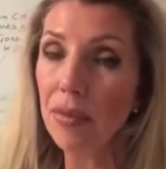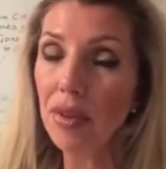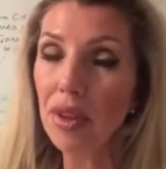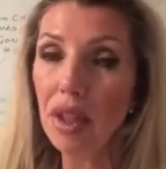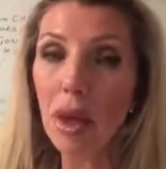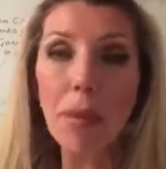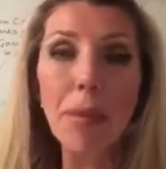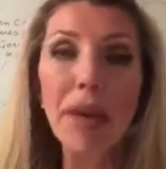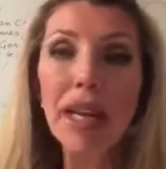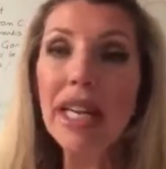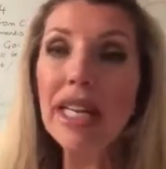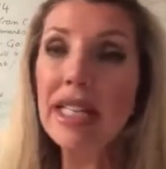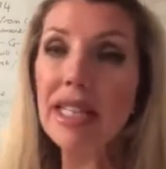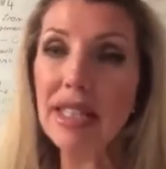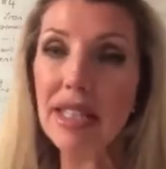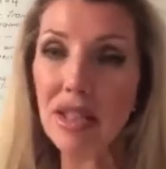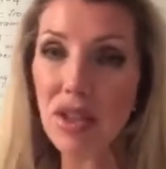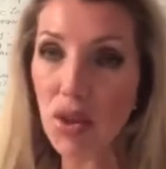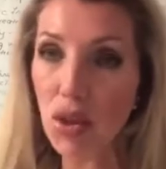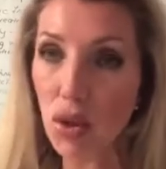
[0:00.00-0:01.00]
Completely
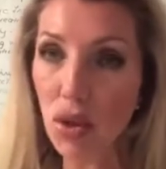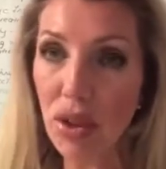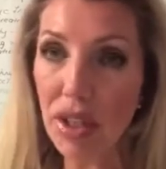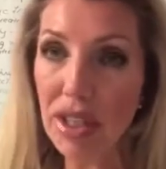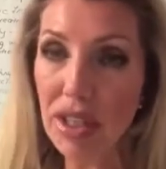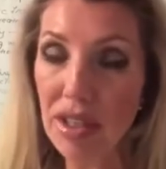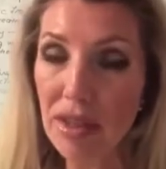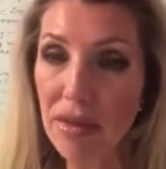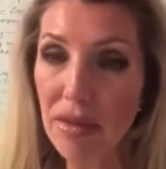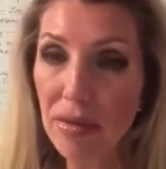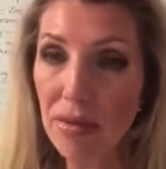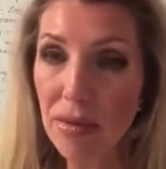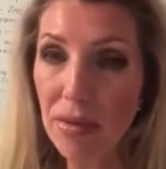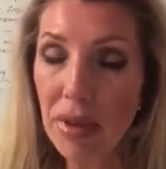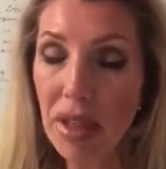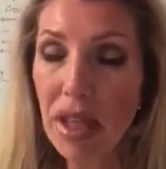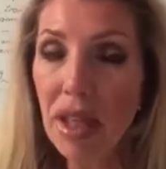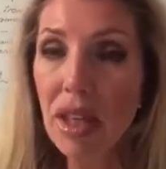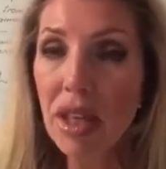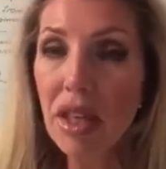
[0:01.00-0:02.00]
destroyed.
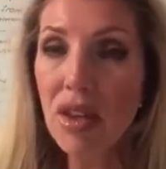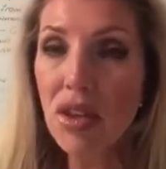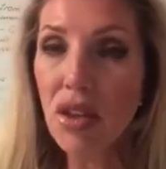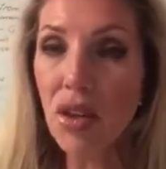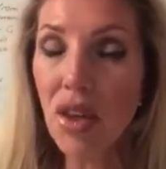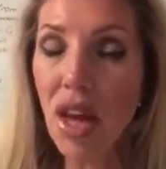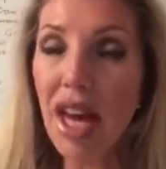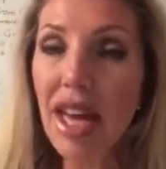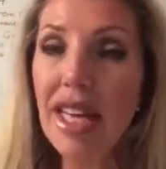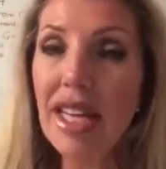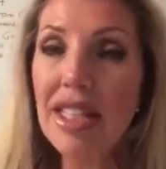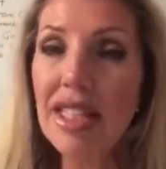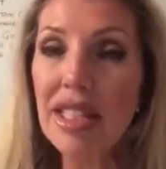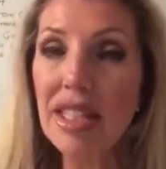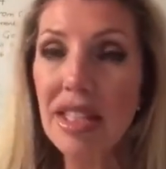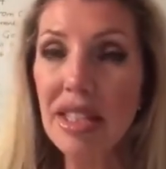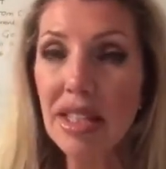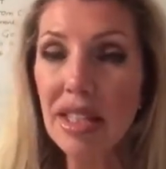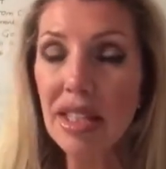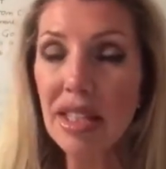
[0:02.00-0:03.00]
So that
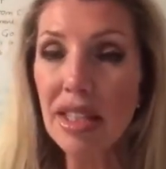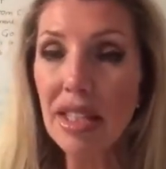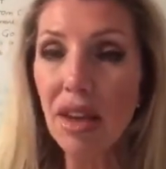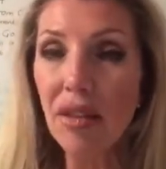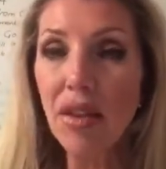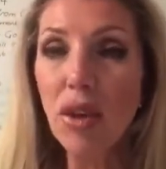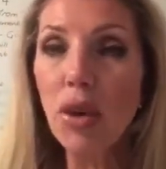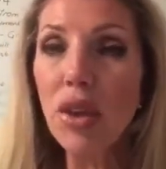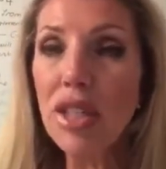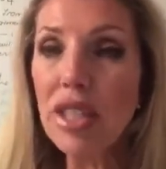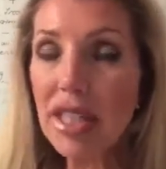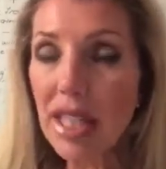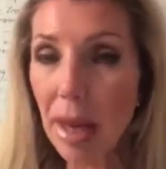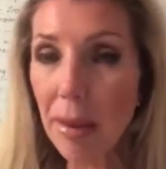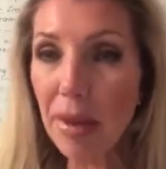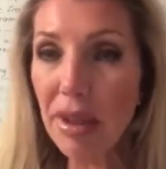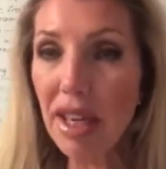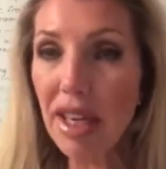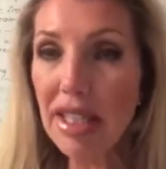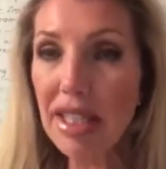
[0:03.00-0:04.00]
is, if you're
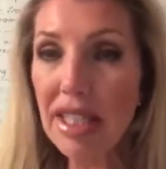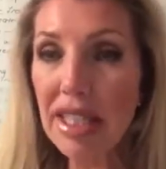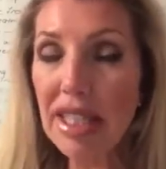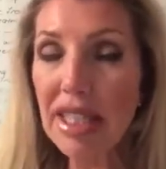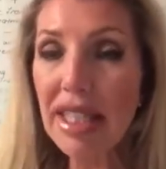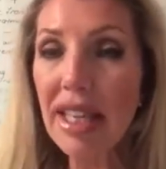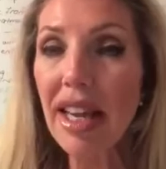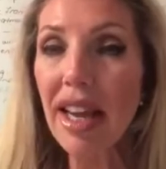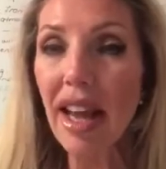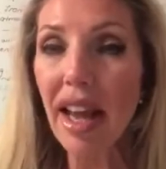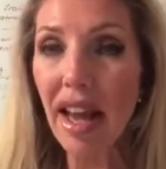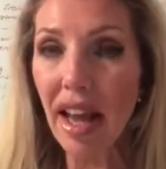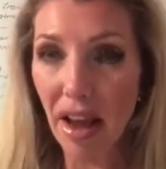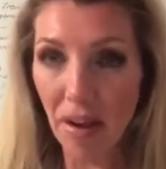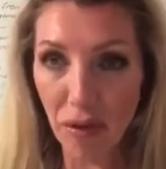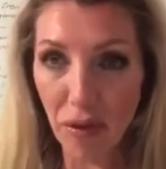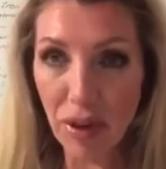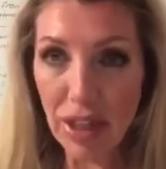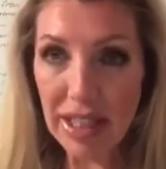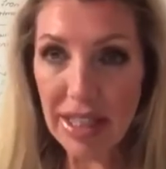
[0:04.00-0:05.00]
contaminated,
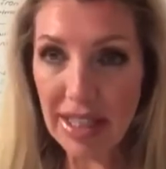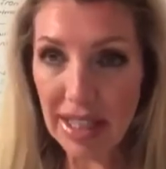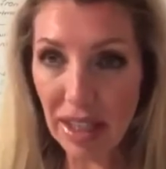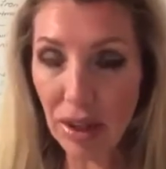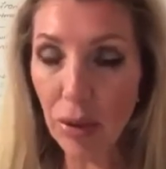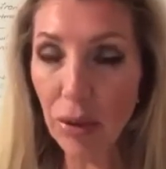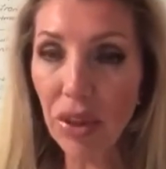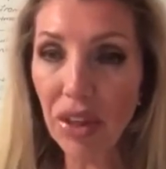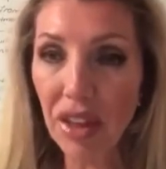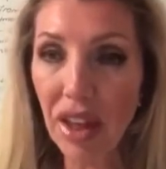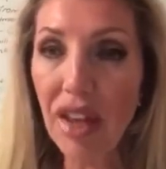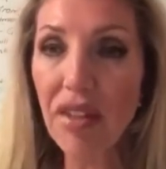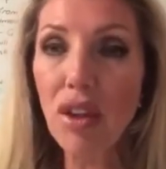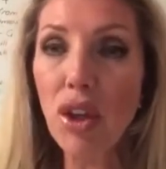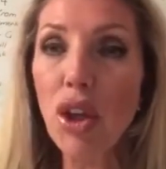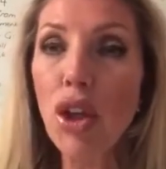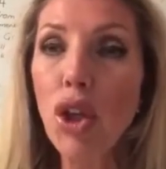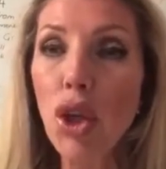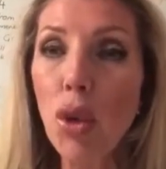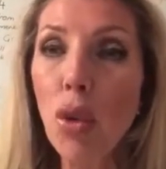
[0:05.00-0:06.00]
every single thing that
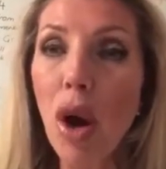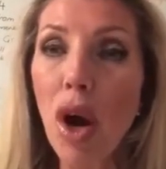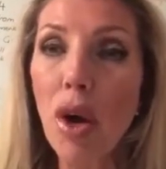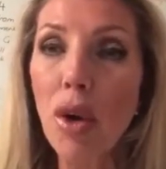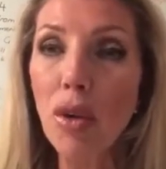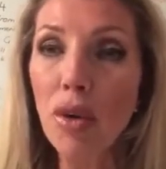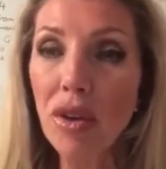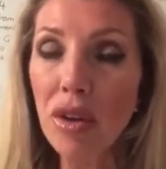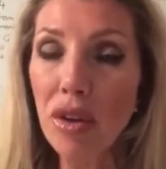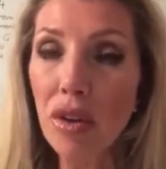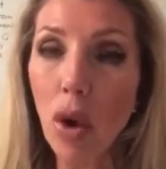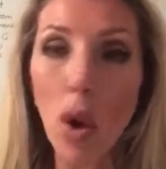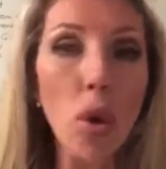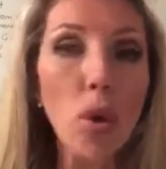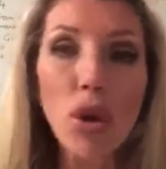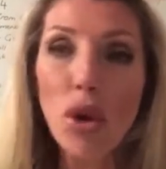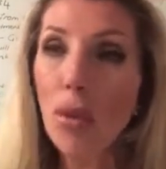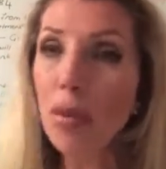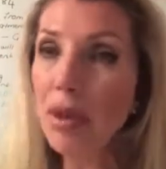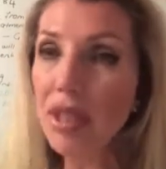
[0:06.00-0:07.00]
you own, all
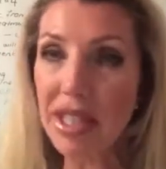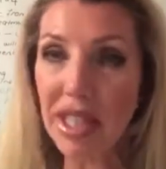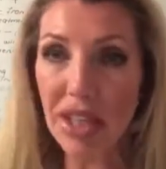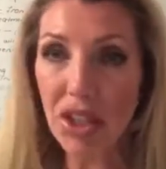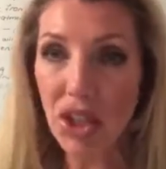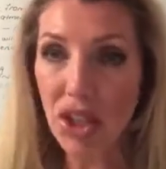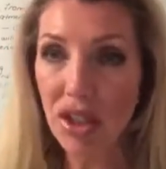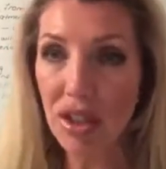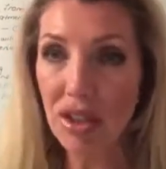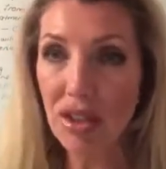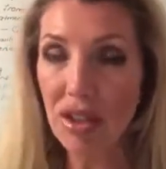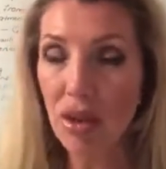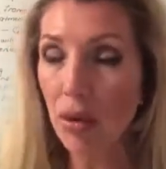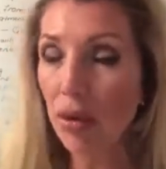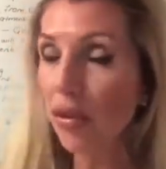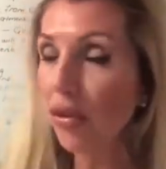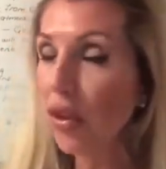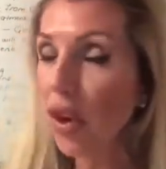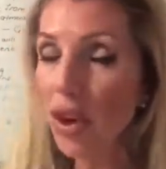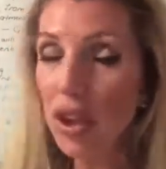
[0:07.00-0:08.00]
your possessions, your
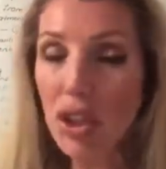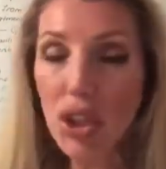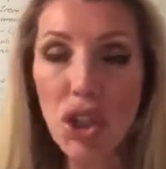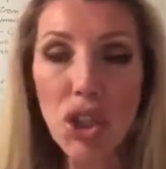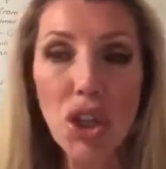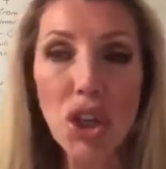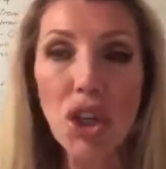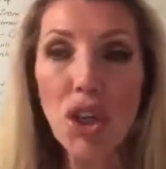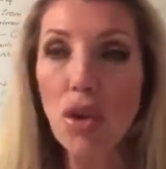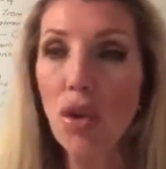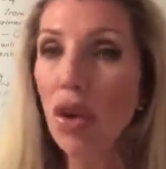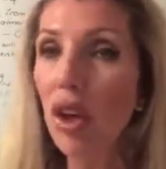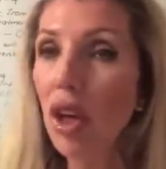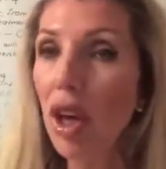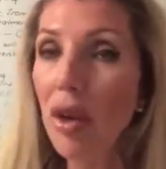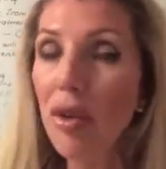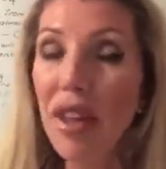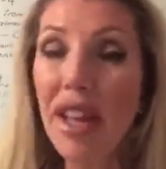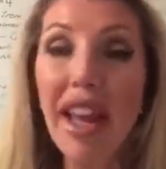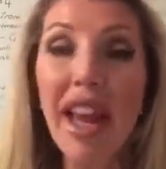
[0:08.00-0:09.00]
furniture, your
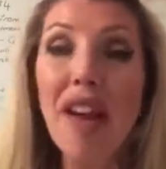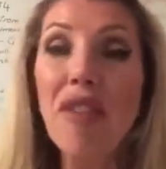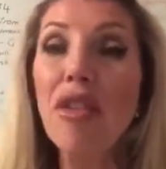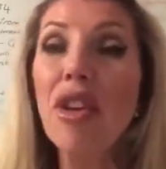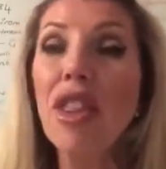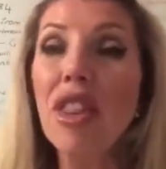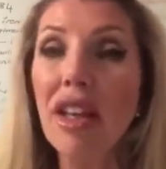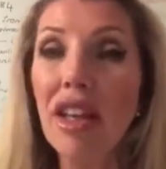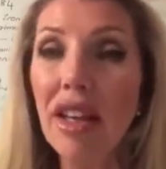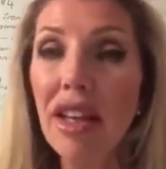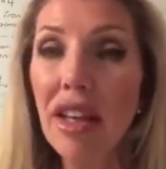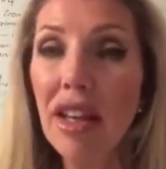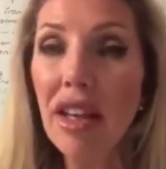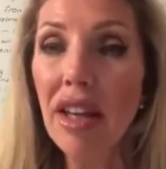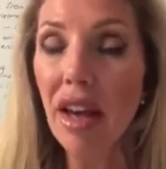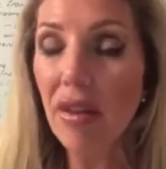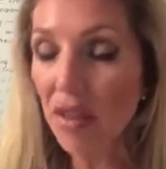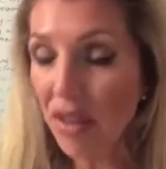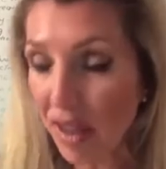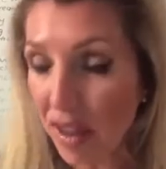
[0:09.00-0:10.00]
clothing, everything
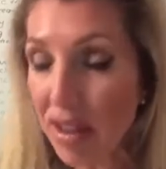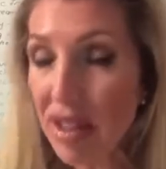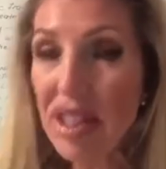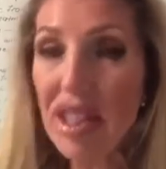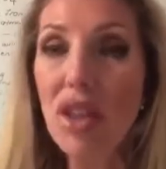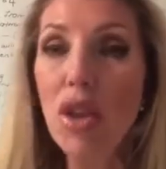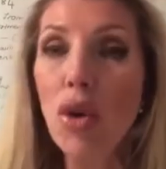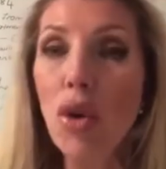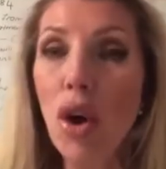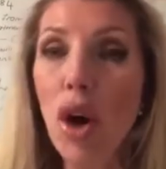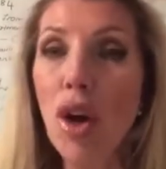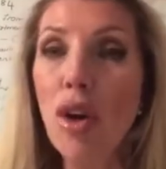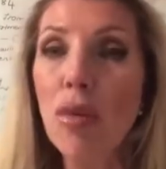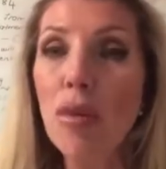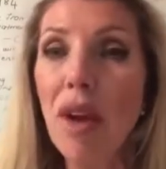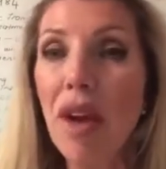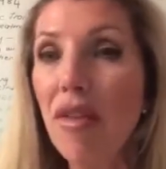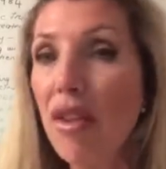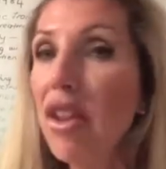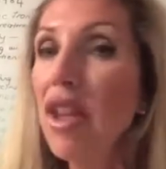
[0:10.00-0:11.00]
that's in your home,
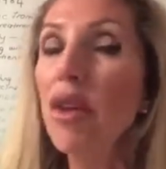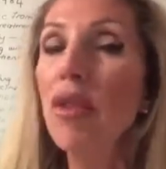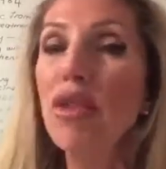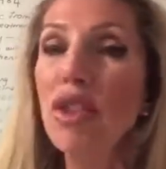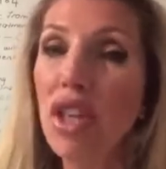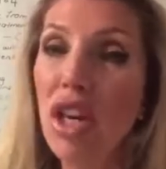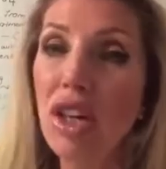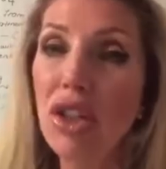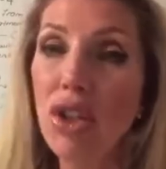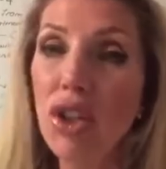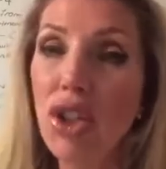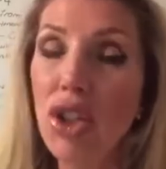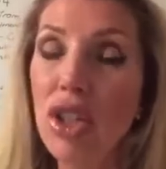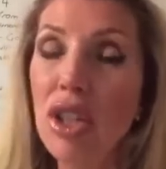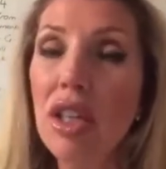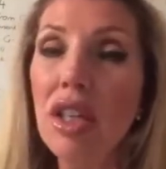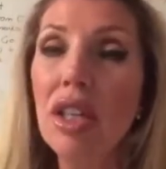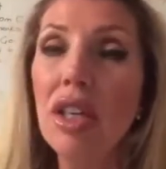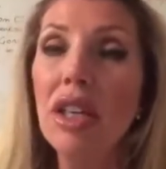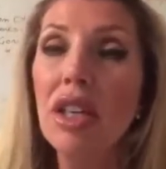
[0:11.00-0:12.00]
everything you've touched,
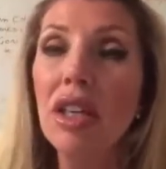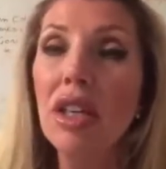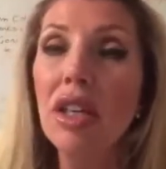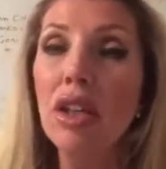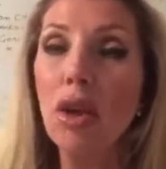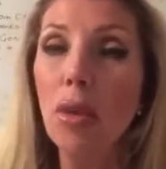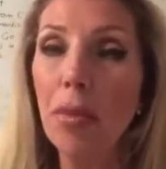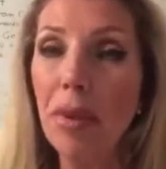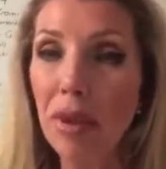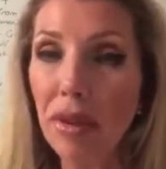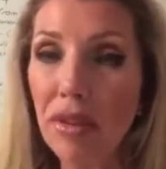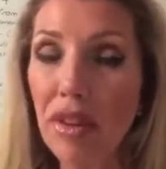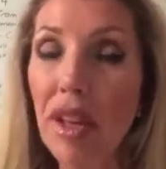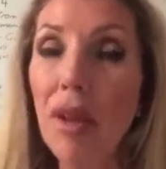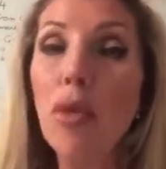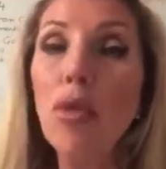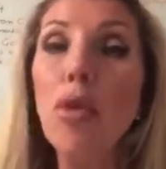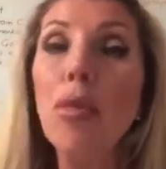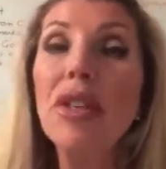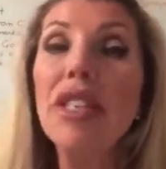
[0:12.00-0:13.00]
your building
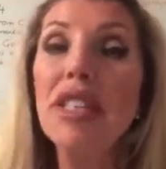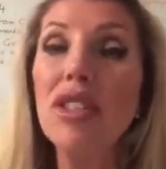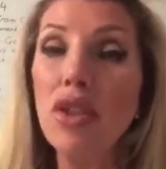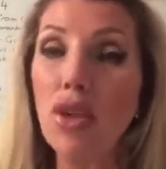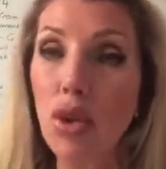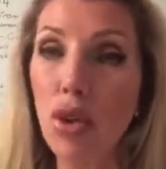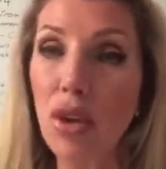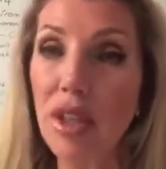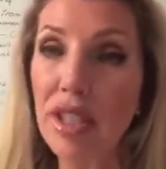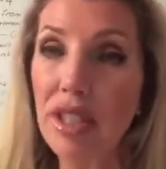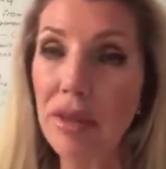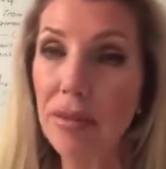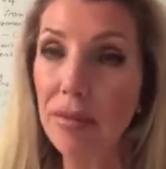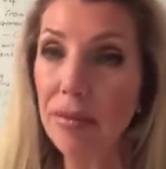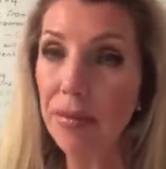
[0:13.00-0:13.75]
will be destroyed.